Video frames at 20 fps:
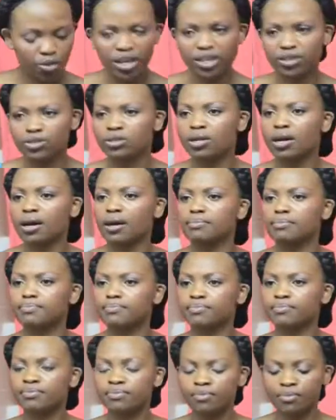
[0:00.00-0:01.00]
that
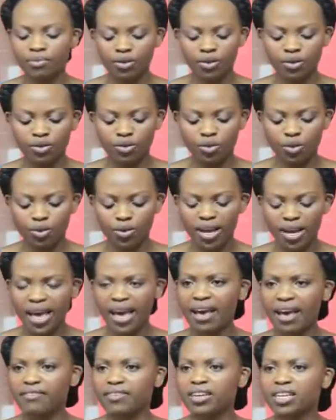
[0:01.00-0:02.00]
you don't
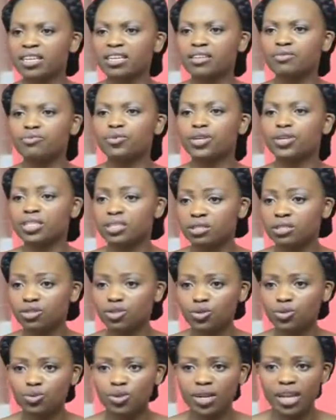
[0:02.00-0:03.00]
have any
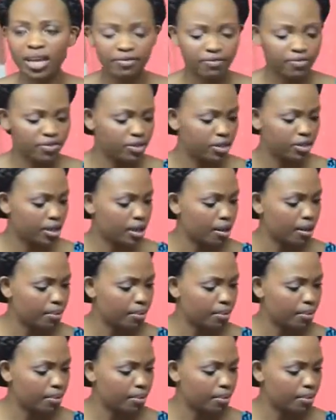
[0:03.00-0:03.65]
residue left